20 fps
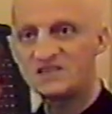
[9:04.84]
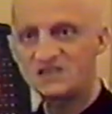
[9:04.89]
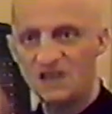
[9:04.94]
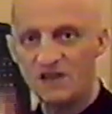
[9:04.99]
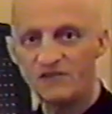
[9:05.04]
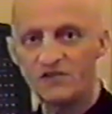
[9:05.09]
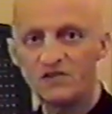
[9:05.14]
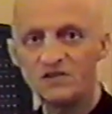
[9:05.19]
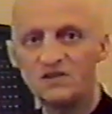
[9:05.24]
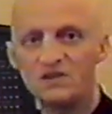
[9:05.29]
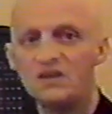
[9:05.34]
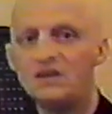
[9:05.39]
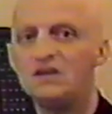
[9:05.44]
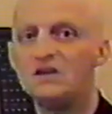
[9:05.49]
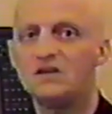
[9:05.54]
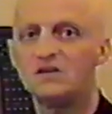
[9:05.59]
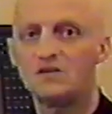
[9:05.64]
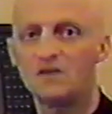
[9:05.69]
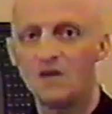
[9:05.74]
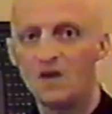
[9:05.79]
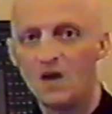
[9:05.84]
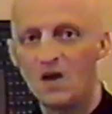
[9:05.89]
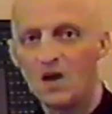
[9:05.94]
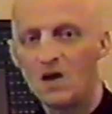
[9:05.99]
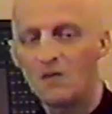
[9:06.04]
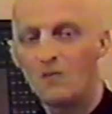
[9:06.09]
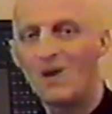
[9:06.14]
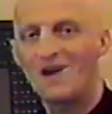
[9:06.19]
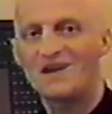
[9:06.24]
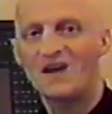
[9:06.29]
17,
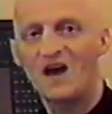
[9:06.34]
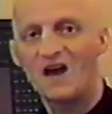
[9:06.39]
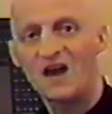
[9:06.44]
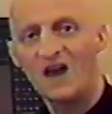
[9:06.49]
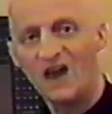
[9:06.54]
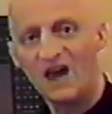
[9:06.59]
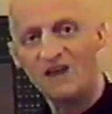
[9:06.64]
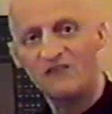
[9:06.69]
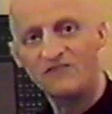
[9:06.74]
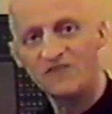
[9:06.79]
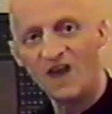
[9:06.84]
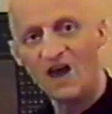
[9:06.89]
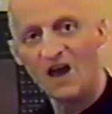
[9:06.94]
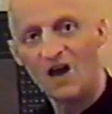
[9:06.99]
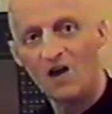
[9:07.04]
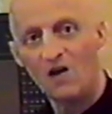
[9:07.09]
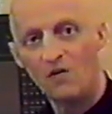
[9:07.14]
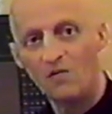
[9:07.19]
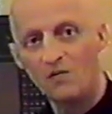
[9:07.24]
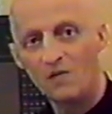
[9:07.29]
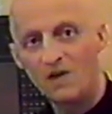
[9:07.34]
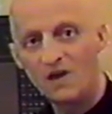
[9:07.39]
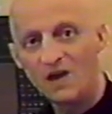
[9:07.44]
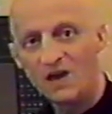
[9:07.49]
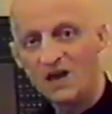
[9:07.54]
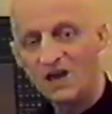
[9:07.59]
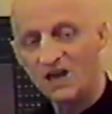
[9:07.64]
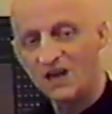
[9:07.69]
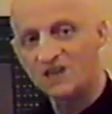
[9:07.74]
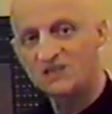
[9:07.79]
what I have now
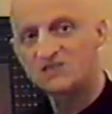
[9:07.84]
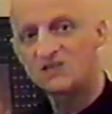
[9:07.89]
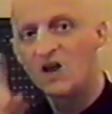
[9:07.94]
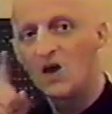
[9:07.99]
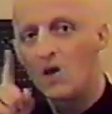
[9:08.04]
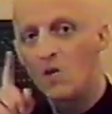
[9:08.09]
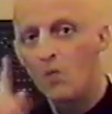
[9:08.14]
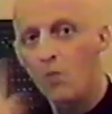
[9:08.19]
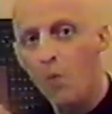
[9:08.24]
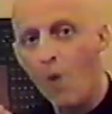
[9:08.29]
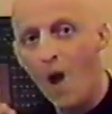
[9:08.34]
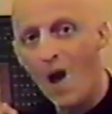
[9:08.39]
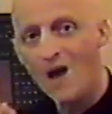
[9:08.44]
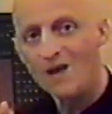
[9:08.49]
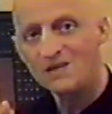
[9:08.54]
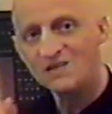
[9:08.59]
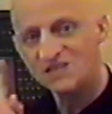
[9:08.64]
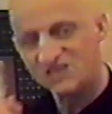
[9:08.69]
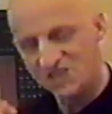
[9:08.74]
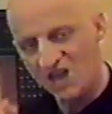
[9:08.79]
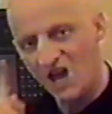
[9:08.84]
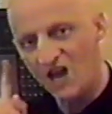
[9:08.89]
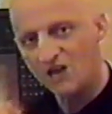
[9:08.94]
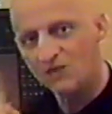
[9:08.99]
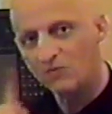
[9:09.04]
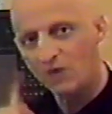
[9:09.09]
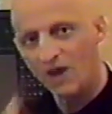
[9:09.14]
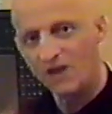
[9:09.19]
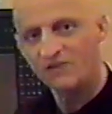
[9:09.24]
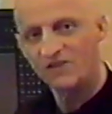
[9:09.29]
is one
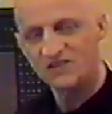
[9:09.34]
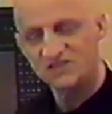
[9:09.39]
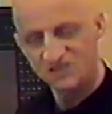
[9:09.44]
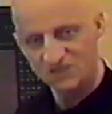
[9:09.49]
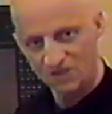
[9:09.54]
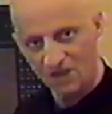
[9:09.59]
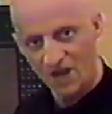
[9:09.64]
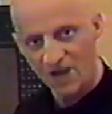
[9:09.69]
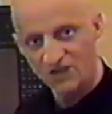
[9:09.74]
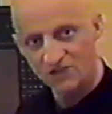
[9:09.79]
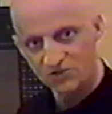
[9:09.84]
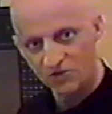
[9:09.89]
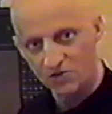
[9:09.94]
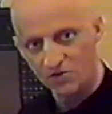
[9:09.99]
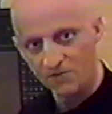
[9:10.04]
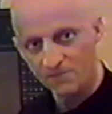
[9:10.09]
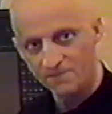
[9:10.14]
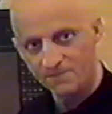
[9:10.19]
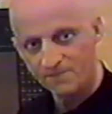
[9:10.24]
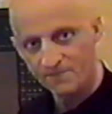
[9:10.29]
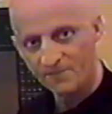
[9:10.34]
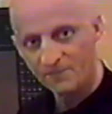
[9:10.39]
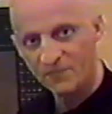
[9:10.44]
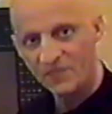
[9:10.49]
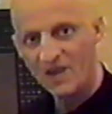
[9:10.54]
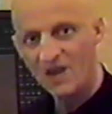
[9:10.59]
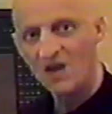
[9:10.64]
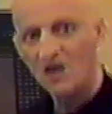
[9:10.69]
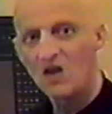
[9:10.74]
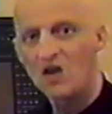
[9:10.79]
sine wave oscillator
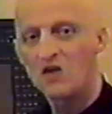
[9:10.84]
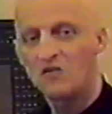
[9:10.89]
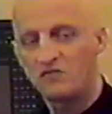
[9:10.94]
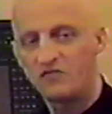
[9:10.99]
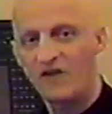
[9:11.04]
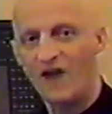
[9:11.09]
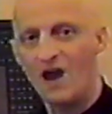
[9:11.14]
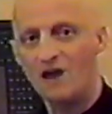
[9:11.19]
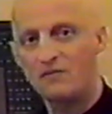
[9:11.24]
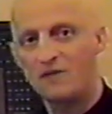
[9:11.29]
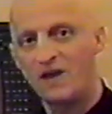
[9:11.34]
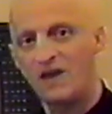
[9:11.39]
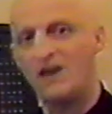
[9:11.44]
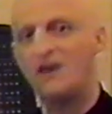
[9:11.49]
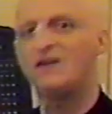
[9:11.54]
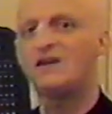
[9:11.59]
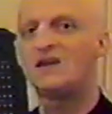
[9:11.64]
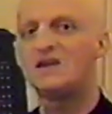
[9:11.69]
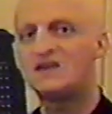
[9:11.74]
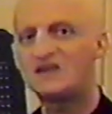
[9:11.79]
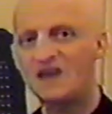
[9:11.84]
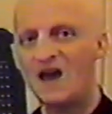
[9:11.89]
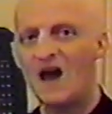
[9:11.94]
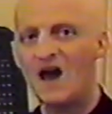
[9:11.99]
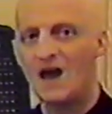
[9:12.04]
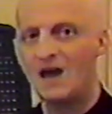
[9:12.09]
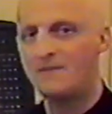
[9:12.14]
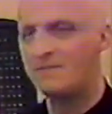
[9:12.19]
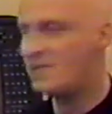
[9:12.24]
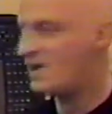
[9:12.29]
varying in
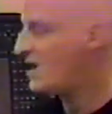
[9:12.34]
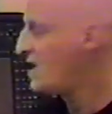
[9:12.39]
time.